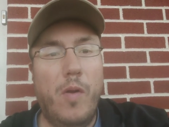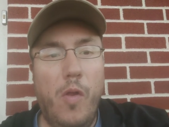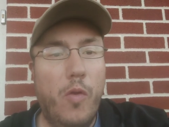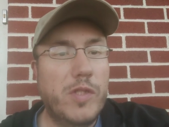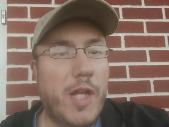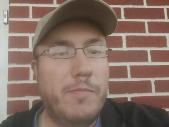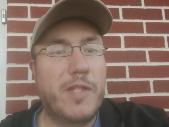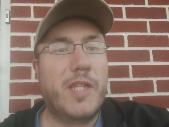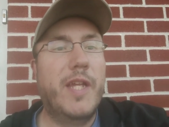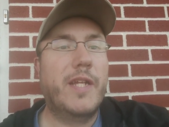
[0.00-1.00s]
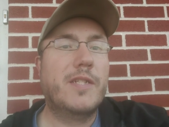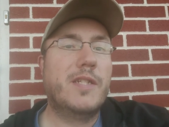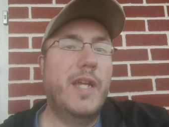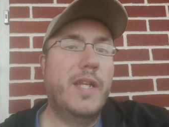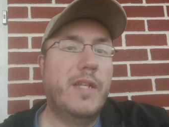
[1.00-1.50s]
all those types of things,
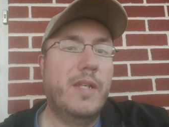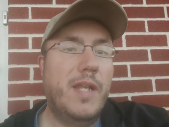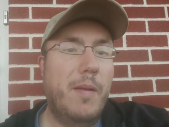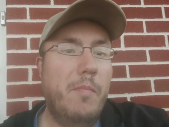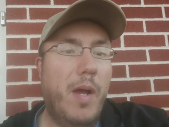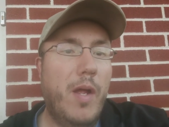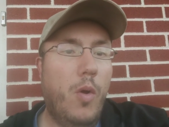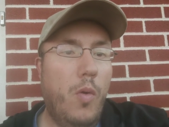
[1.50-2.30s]
and then my